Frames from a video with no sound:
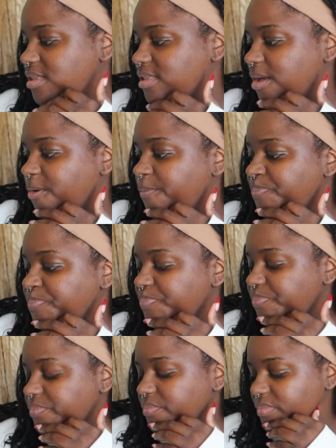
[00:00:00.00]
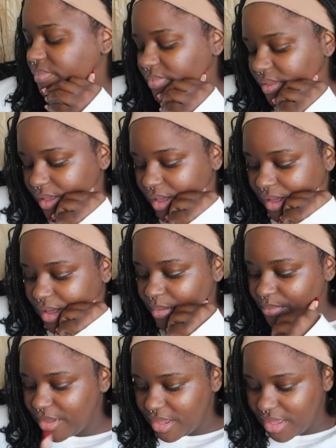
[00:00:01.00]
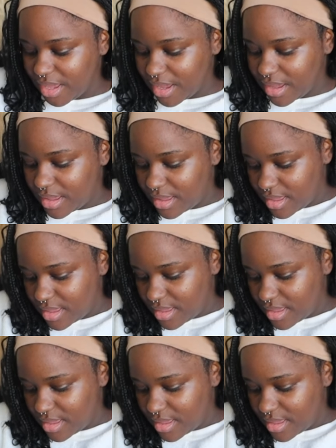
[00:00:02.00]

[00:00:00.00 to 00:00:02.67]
So yeah.